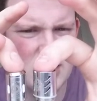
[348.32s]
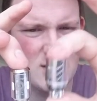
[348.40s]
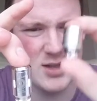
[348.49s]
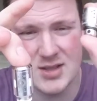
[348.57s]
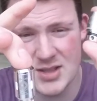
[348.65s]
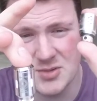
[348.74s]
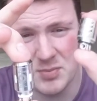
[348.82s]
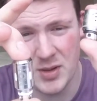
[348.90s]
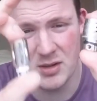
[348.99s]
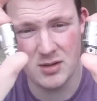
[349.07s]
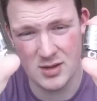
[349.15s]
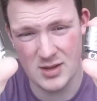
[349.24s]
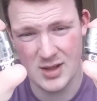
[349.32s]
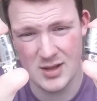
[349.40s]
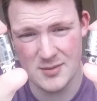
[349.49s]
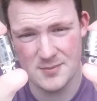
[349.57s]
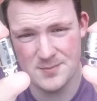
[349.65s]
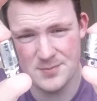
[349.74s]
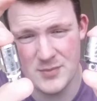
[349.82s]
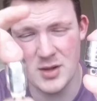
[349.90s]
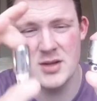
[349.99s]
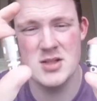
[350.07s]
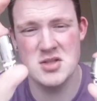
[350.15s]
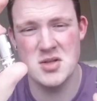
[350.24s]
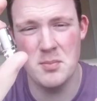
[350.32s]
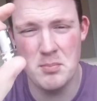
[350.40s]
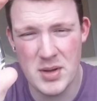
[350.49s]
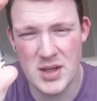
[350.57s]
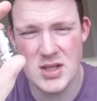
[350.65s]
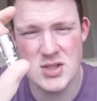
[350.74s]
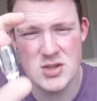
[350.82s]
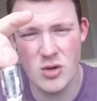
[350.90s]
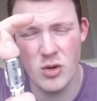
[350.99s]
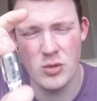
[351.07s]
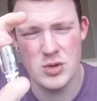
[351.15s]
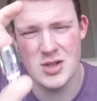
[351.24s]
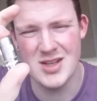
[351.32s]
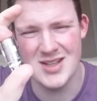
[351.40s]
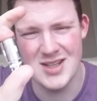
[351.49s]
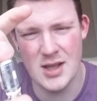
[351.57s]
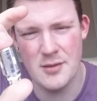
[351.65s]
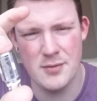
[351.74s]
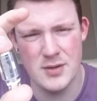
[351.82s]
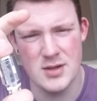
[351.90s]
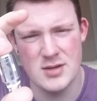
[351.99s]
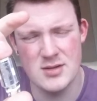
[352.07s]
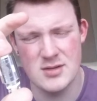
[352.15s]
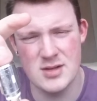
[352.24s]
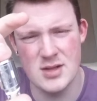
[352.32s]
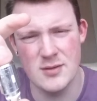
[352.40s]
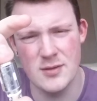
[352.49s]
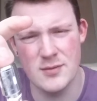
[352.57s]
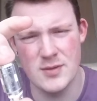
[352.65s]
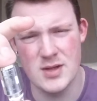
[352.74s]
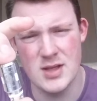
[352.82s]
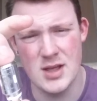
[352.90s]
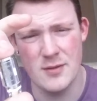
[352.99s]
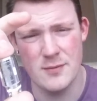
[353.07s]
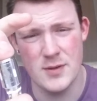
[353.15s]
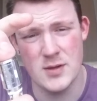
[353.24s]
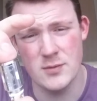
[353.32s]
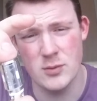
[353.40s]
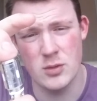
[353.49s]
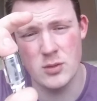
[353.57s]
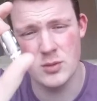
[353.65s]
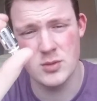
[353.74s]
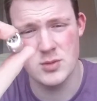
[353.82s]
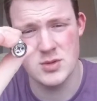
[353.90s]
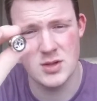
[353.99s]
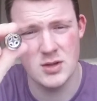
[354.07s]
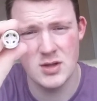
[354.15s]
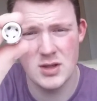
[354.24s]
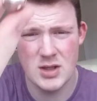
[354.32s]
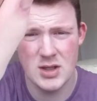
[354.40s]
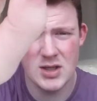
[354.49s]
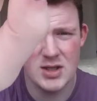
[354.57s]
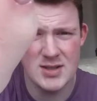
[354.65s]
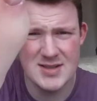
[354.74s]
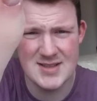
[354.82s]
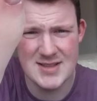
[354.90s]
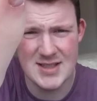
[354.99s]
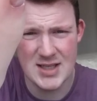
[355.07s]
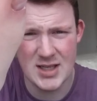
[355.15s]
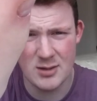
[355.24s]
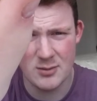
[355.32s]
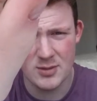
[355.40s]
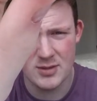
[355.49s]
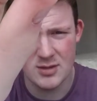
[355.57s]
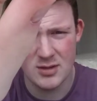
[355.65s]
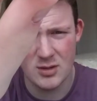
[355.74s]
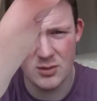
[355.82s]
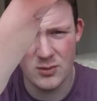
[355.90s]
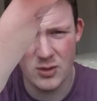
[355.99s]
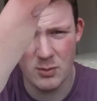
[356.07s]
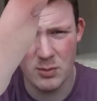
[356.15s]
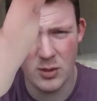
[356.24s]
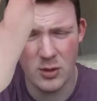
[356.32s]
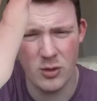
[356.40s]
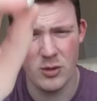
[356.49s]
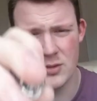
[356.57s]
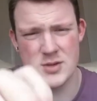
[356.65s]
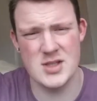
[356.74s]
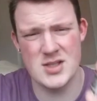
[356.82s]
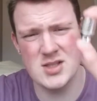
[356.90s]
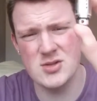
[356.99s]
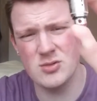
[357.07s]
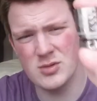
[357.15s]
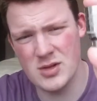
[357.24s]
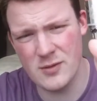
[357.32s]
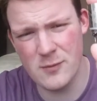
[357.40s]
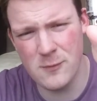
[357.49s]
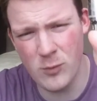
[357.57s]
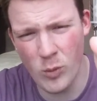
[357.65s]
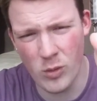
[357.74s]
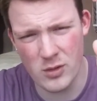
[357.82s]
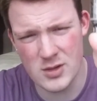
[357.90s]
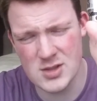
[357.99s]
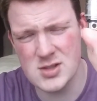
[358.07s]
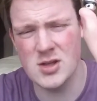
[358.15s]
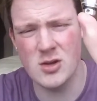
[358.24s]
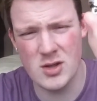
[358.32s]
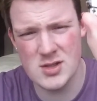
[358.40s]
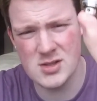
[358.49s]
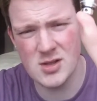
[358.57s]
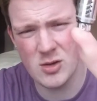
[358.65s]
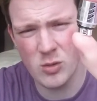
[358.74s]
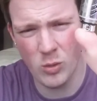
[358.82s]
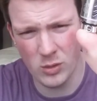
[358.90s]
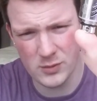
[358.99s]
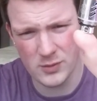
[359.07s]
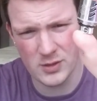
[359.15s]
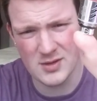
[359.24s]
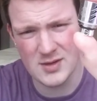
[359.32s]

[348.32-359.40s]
this is bigger than that. Now, this is the biggest coil you could get for the TFV4, which was the T8 with the quintuplet coils. This is only four. This is the quad for the